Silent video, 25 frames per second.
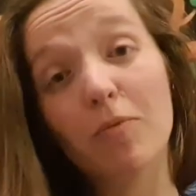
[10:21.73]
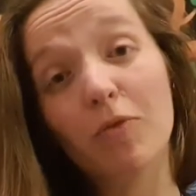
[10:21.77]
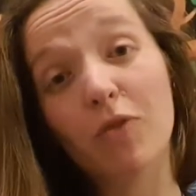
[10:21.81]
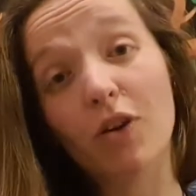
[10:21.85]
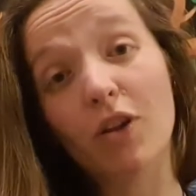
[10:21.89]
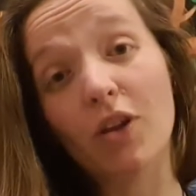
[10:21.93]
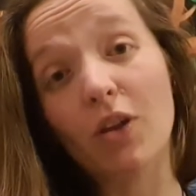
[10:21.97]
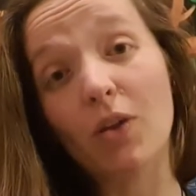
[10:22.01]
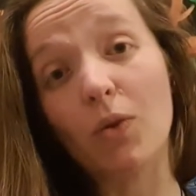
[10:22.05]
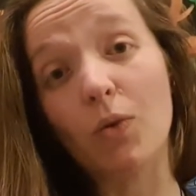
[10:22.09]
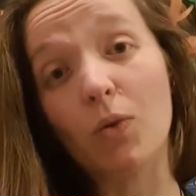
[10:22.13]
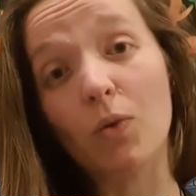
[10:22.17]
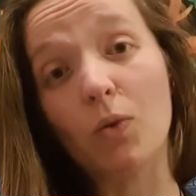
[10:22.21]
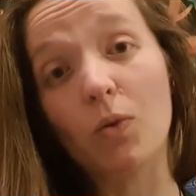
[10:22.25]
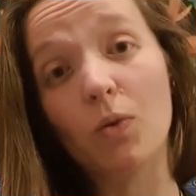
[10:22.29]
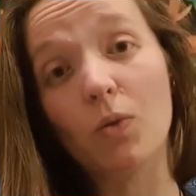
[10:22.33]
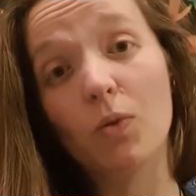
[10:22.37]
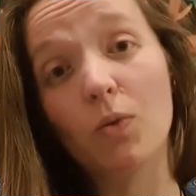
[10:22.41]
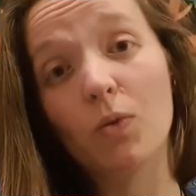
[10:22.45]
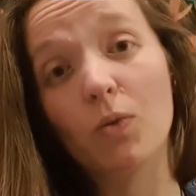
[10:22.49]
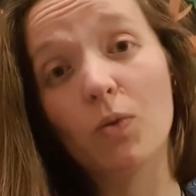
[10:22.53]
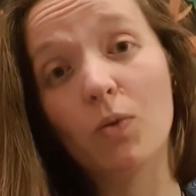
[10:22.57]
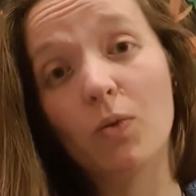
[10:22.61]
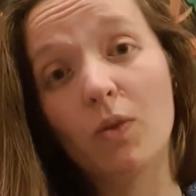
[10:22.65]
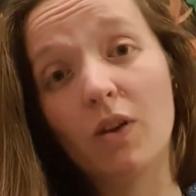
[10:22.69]
for you
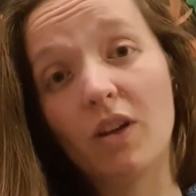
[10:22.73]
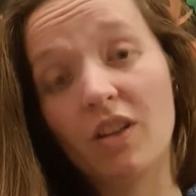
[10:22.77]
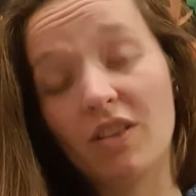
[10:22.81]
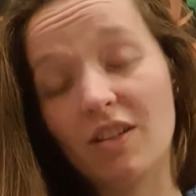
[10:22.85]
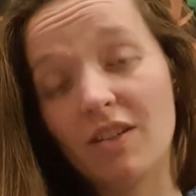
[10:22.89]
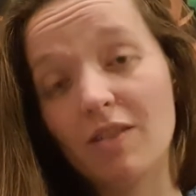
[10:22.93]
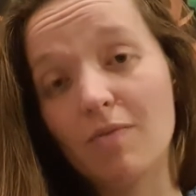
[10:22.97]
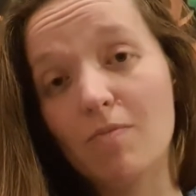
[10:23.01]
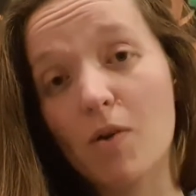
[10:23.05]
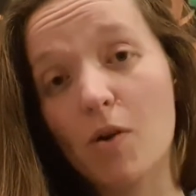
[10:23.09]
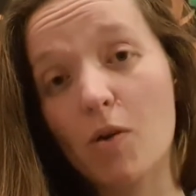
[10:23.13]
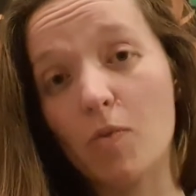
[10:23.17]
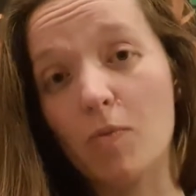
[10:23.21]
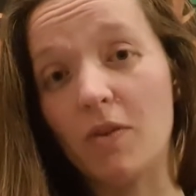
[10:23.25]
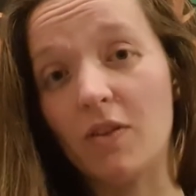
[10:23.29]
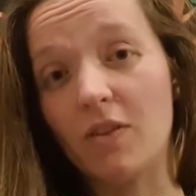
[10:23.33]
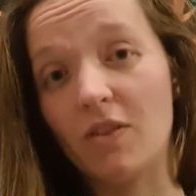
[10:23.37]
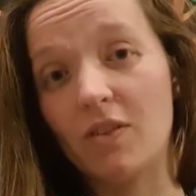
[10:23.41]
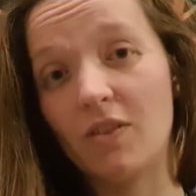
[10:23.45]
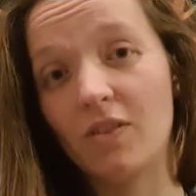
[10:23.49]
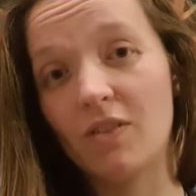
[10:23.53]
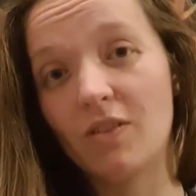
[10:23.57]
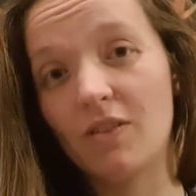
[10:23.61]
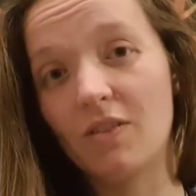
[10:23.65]
at this moment,